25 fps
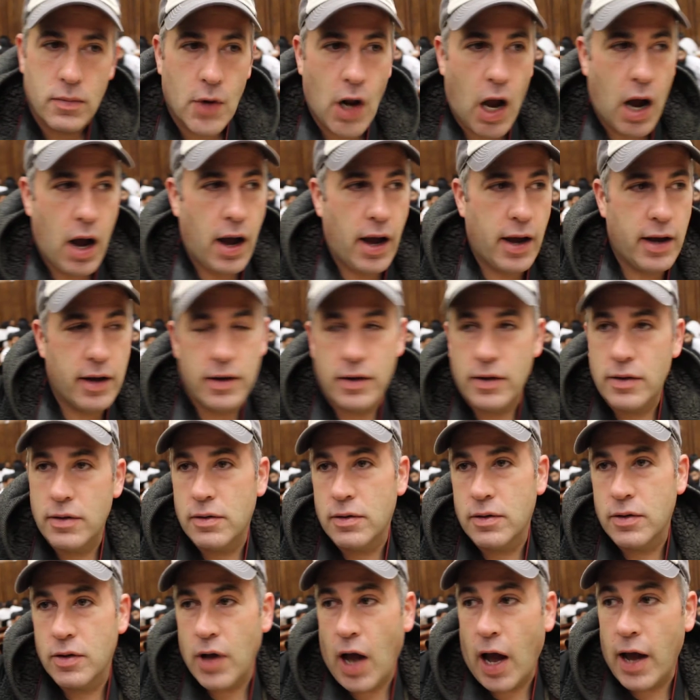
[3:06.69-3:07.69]

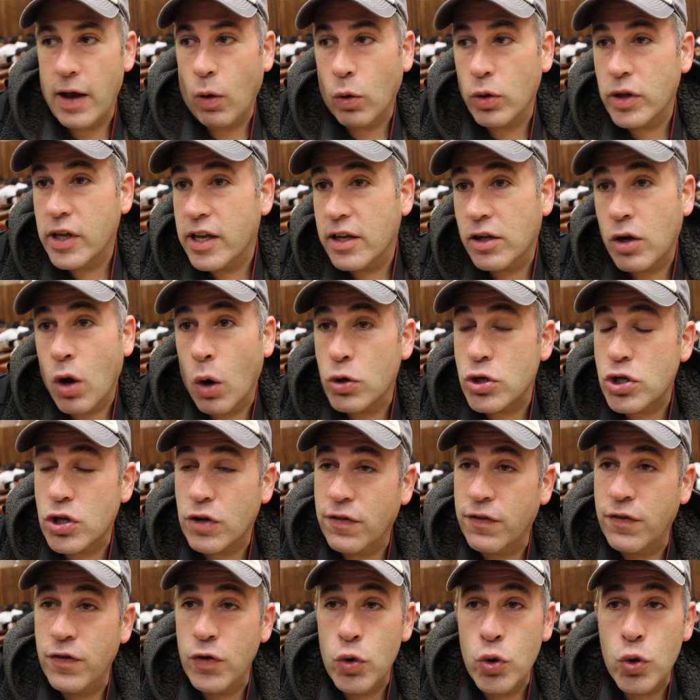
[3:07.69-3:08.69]
I only eat kosher
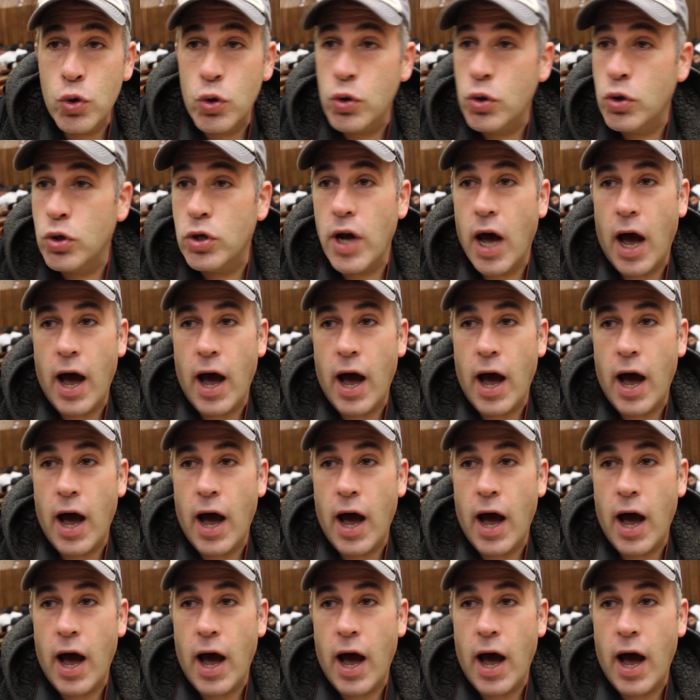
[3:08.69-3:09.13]
food.